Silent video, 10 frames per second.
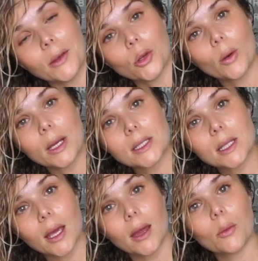you guys
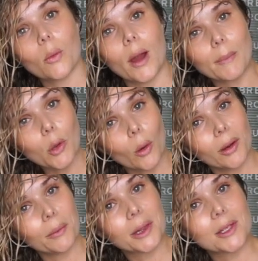get where I'm
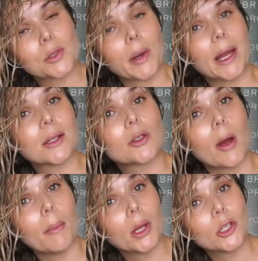going with this, right? So
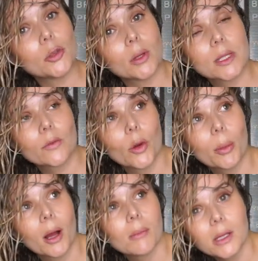I'm gonna do this for
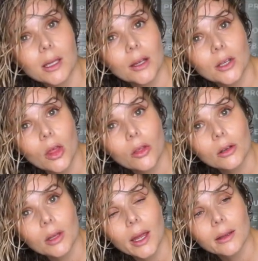probably
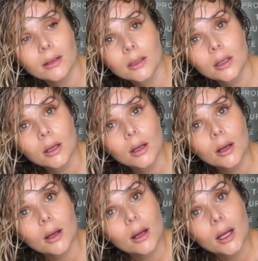another like
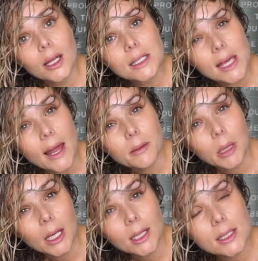10
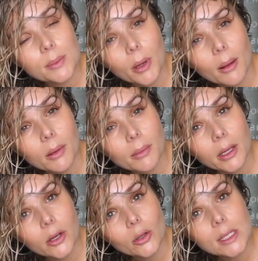minutes,
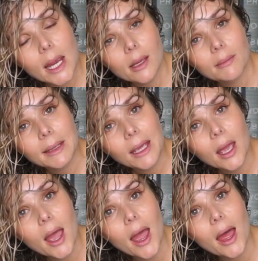probably it'll take me,
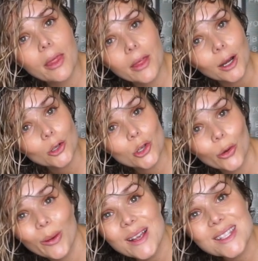and then I'll show
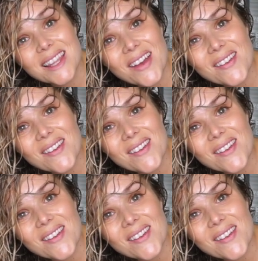you guys the